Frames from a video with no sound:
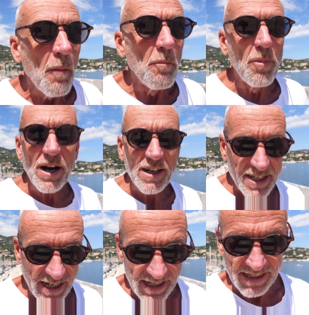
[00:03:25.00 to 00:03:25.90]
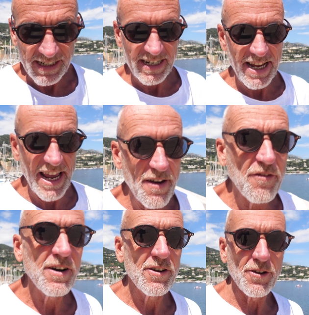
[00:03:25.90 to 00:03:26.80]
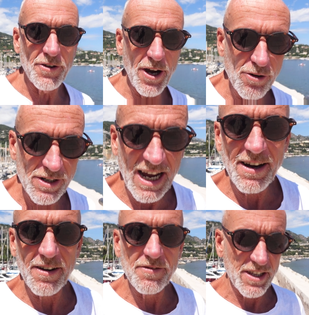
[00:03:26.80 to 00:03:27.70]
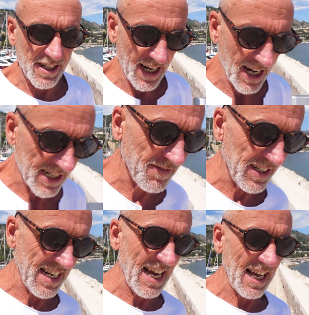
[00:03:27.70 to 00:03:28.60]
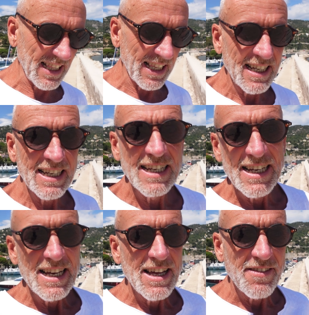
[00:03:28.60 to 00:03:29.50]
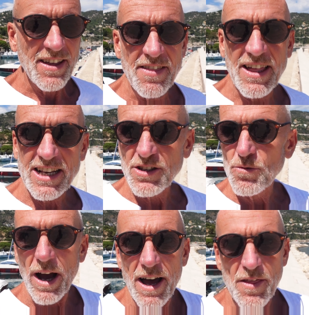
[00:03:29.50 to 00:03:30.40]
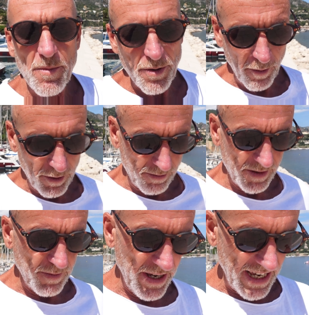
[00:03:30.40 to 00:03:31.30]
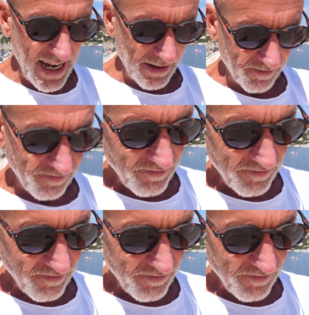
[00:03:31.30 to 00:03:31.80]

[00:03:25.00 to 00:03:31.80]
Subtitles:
But if you don't have the carte vitale, then that's where the problems begin.